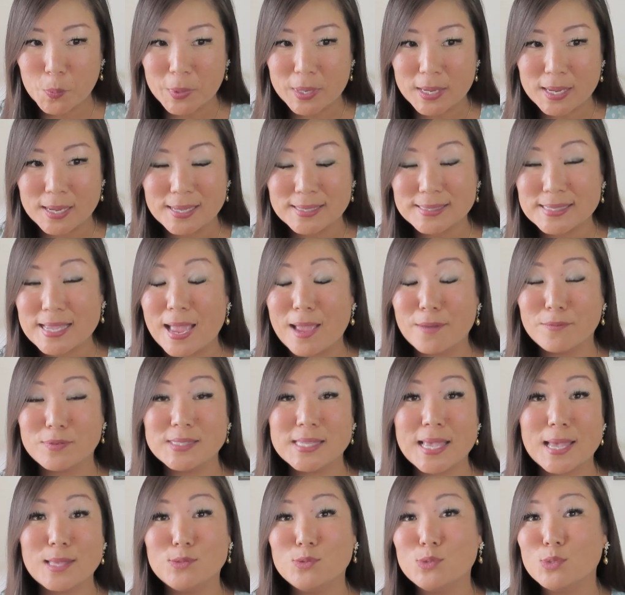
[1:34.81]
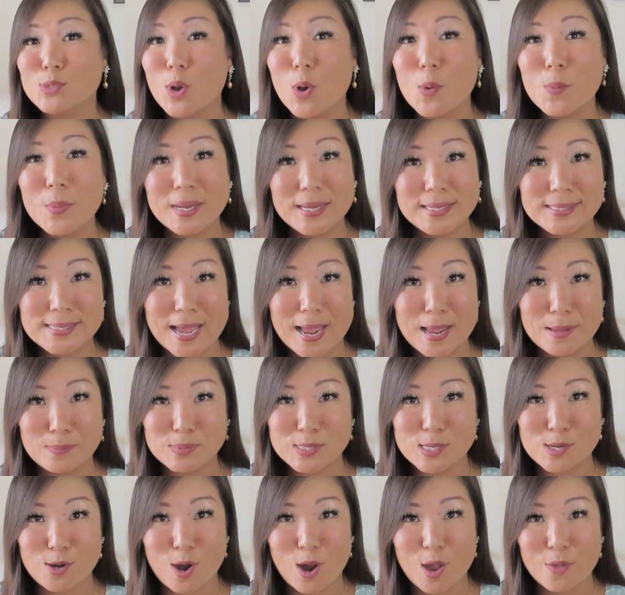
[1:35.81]
because I've said so many
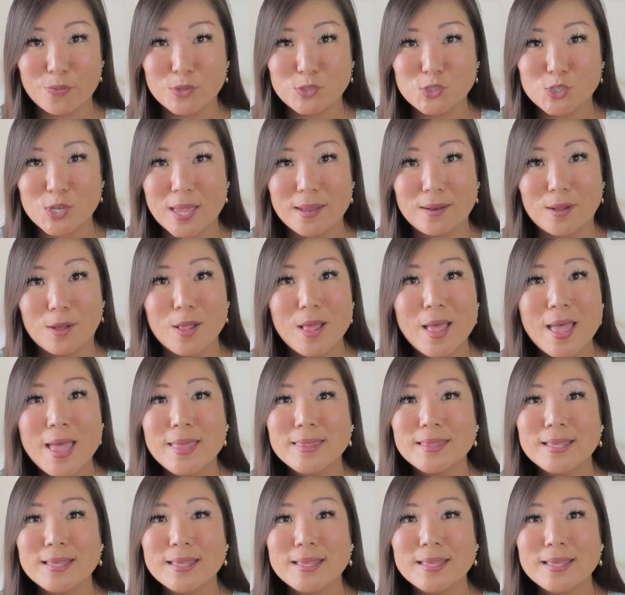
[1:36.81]
times here on the channel